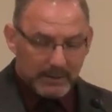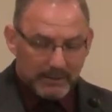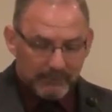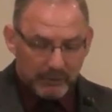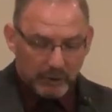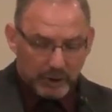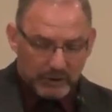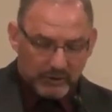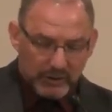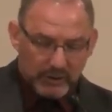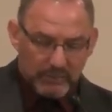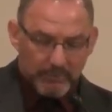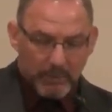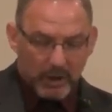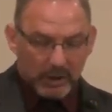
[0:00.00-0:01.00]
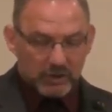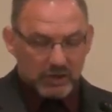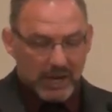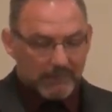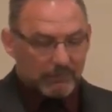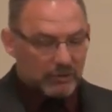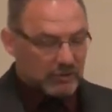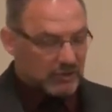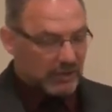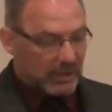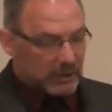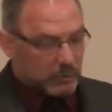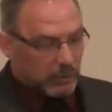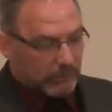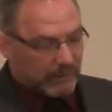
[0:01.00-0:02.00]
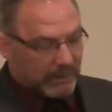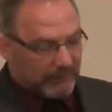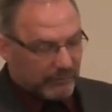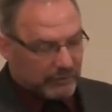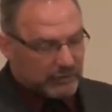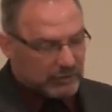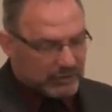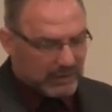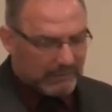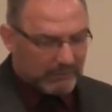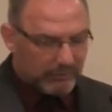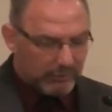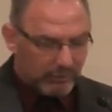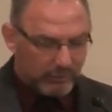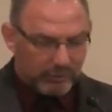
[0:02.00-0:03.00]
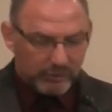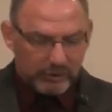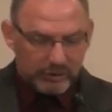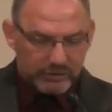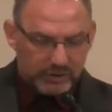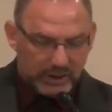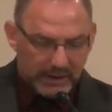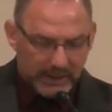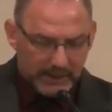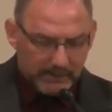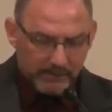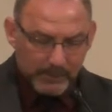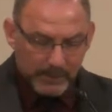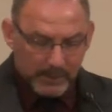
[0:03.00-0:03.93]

If you look there in Mark chapter 6, we'll read verses 7 through 13,